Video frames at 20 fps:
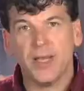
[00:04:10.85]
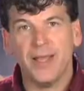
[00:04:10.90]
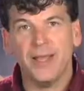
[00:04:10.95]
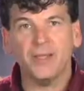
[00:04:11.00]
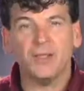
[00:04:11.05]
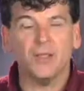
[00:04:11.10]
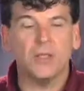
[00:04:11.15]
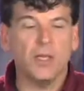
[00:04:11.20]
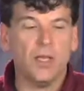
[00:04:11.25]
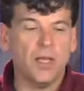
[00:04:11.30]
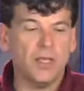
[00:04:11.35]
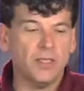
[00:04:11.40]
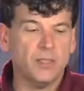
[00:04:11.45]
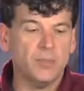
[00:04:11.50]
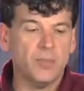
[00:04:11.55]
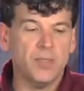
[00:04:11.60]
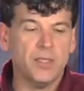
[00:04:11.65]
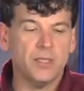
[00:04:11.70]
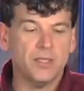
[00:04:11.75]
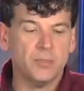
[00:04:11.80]
engine light to
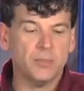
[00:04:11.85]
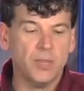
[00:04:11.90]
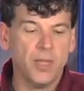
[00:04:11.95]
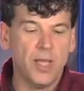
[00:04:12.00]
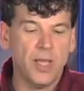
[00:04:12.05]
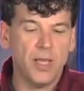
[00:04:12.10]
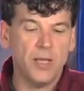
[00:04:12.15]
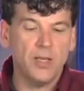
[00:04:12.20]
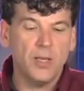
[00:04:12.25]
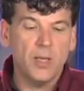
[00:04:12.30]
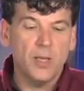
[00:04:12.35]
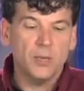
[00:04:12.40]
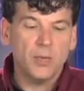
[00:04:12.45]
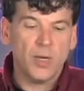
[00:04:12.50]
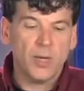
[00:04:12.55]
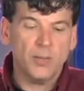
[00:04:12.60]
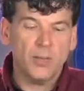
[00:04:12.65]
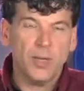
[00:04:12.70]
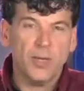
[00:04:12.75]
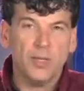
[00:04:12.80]
be displayed
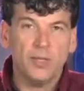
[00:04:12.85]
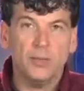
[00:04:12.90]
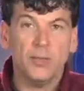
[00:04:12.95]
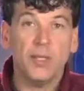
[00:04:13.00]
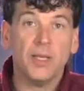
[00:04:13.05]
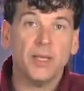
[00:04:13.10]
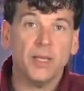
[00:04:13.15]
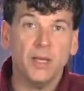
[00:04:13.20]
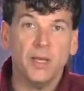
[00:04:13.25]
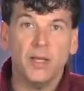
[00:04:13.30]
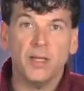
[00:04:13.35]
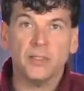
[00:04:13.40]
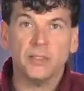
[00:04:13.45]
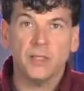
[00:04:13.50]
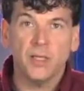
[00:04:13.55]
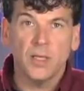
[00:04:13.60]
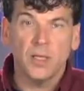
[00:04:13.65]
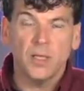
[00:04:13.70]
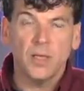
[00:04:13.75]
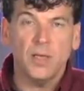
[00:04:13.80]
primarily because
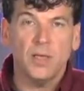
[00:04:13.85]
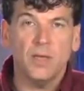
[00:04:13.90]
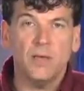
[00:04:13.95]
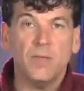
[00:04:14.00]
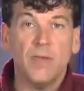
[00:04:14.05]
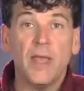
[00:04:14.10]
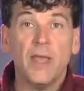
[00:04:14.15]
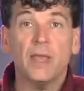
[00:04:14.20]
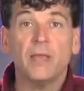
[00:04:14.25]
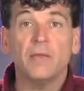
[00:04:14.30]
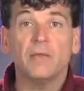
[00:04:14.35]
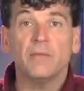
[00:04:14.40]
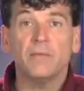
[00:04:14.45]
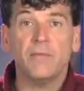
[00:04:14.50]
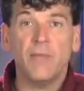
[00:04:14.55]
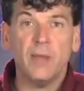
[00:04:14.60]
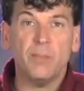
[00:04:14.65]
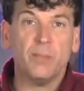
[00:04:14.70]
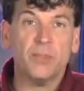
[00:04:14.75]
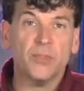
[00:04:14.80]
of a
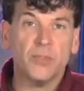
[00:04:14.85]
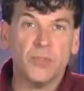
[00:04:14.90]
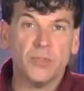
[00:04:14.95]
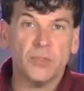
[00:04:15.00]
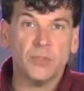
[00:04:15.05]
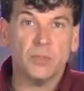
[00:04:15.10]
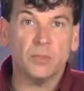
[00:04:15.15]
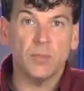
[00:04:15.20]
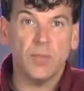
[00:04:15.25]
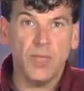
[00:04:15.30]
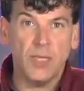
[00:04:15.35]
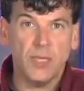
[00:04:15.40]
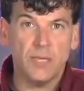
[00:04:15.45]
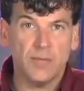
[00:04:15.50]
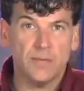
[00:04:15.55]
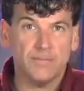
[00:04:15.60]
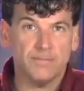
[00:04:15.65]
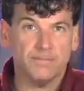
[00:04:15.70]
vapor system leak.